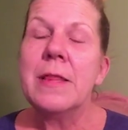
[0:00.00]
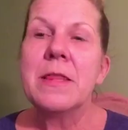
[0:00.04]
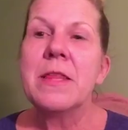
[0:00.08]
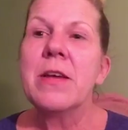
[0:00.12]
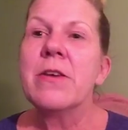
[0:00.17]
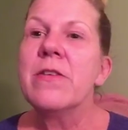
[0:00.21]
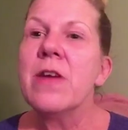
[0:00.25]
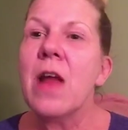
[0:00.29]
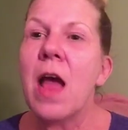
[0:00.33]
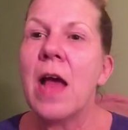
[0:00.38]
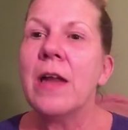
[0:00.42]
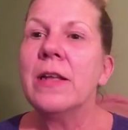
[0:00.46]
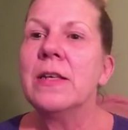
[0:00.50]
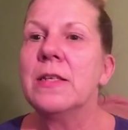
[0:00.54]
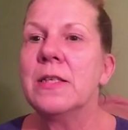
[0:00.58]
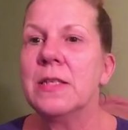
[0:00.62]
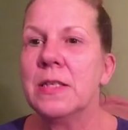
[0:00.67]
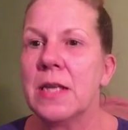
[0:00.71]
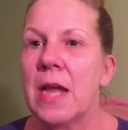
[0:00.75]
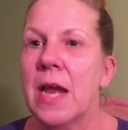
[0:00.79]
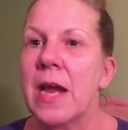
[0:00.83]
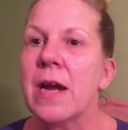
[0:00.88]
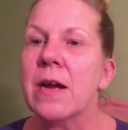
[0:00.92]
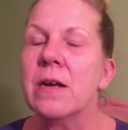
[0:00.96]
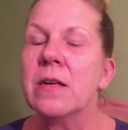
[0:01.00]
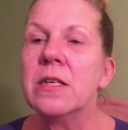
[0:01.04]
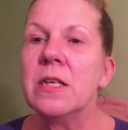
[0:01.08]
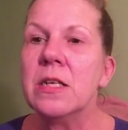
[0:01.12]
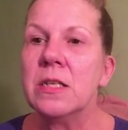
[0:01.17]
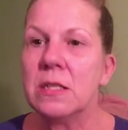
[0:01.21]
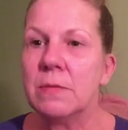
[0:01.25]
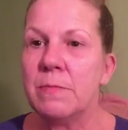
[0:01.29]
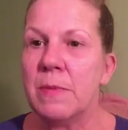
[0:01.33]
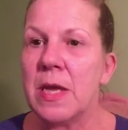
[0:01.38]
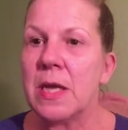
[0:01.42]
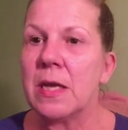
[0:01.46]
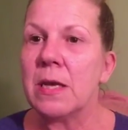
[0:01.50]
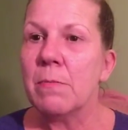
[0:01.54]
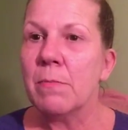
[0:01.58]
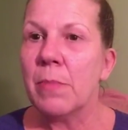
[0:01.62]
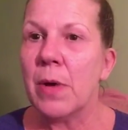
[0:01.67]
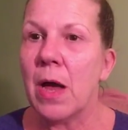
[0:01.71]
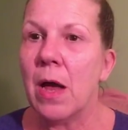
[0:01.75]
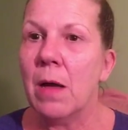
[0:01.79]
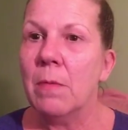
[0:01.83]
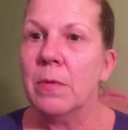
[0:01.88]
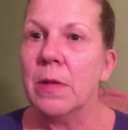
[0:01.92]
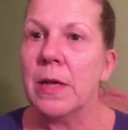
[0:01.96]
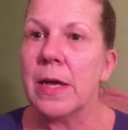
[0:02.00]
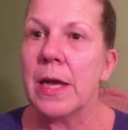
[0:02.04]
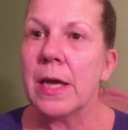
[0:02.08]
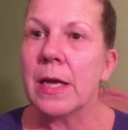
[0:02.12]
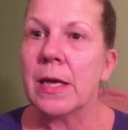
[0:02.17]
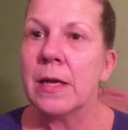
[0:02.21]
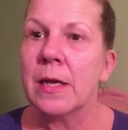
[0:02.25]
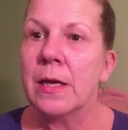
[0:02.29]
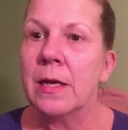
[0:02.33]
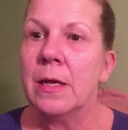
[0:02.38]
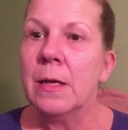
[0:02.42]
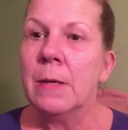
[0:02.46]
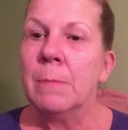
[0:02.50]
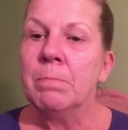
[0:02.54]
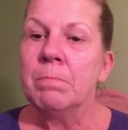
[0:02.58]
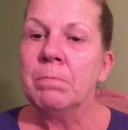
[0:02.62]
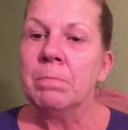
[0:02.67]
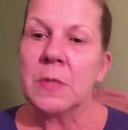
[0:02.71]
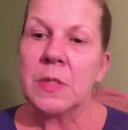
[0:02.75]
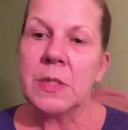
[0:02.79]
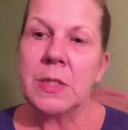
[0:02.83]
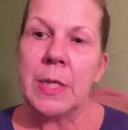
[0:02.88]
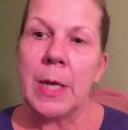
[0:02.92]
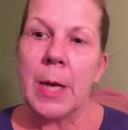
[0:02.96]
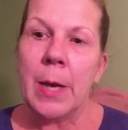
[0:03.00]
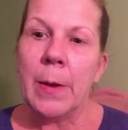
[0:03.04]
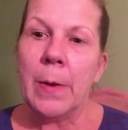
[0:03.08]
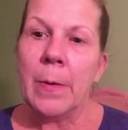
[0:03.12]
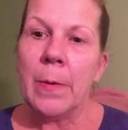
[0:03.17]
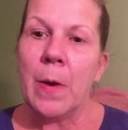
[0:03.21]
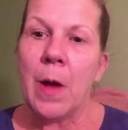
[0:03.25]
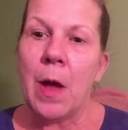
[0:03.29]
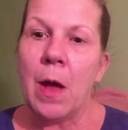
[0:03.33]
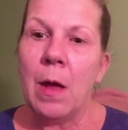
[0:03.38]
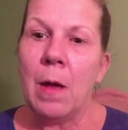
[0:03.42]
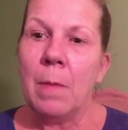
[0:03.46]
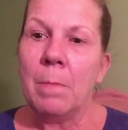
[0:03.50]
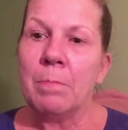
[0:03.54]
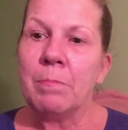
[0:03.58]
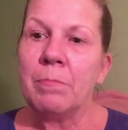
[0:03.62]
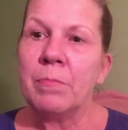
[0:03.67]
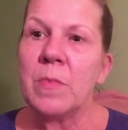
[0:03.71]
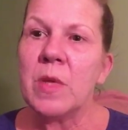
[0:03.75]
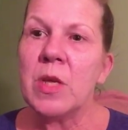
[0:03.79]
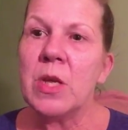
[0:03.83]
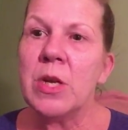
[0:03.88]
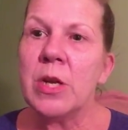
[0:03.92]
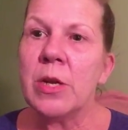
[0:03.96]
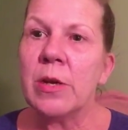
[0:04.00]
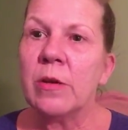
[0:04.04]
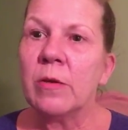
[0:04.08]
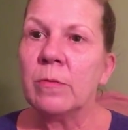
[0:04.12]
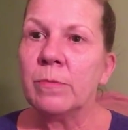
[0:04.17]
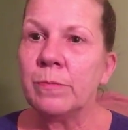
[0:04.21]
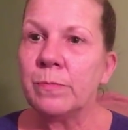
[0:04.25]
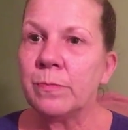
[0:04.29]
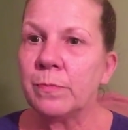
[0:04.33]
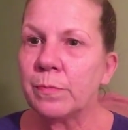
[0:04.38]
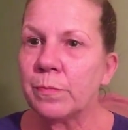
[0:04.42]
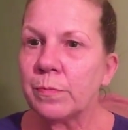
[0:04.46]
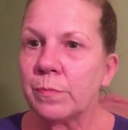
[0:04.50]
they're not as scared to speak in public. So, you know,